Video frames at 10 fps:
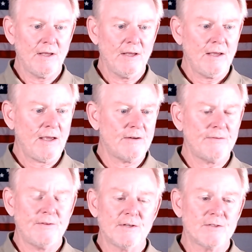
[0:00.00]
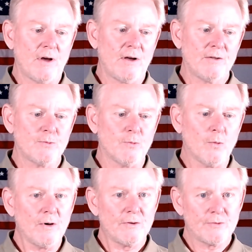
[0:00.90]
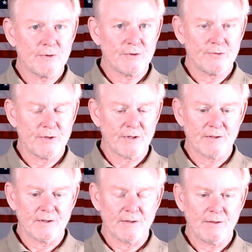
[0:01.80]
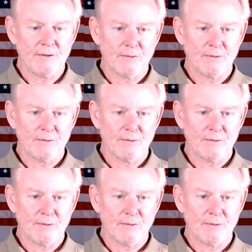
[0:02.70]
and if the exhaust was restricted,